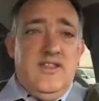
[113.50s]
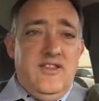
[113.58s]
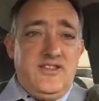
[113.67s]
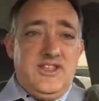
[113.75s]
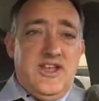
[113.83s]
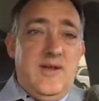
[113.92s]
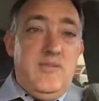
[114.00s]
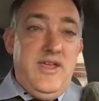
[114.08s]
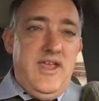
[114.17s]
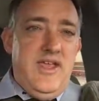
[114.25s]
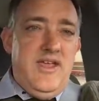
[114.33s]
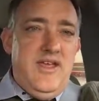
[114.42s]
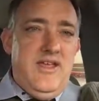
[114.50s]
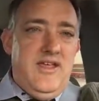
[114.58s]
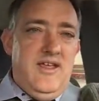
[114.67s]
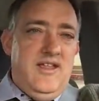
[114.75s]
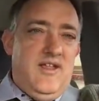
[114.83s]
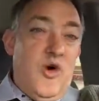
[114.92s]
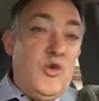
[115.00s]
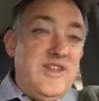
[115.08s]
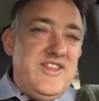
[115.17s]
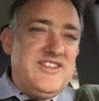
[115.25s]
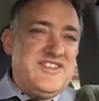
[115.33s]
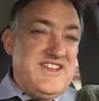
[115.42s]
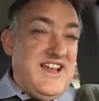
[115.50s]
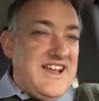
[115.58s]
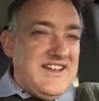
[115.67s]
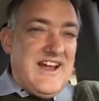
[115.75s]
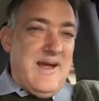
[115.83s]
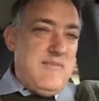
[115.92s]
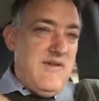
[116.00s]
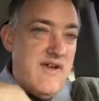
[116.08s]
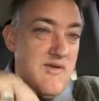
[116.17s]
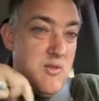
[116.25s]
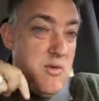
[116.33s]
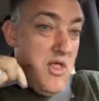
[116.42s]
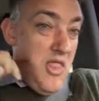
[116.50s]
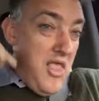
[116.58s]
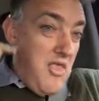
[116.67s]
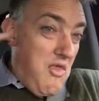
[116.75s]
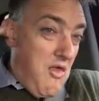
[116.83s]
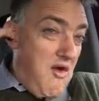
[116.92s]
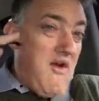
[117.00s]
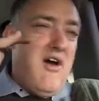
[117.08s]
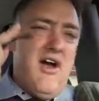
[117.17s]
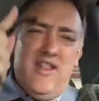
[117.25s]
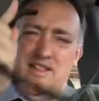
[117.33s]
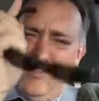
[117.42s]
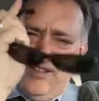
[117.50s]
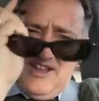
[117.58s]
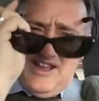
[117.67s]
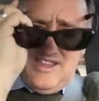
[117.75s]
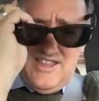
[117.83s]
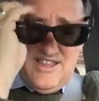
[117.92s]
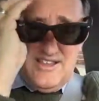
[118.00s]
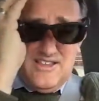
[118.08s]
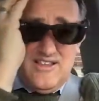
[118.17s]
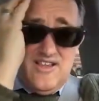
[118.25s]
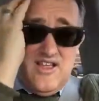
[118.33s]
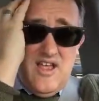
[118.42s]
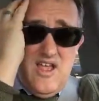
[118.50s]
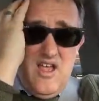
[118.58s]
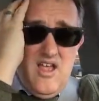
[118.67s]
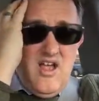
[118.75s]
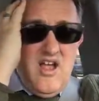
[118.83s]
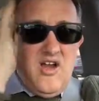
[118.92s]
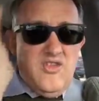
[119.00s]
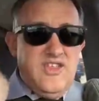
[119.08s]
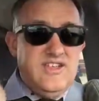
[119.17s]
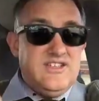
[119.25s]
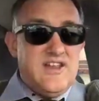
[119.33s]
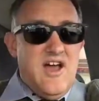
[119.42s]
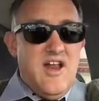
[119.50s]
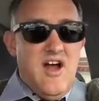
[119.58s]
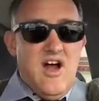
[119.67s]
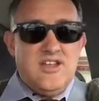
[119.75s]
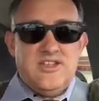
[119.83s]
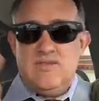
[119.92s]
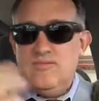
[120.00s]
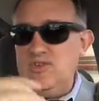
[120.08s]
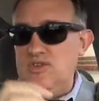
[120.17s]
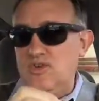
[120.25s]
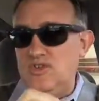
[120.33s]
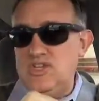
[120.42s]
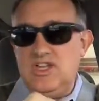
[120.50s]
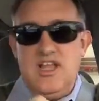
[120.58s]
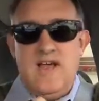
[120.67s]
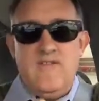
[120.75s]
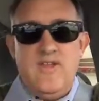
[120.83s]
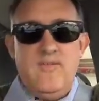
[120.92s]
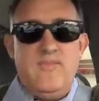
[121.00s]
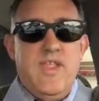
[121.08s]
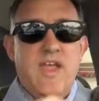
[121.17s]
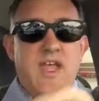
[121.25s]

This is going to be only the second time I've ever put these on. Look at this. Are these not awesome? Don't you love them?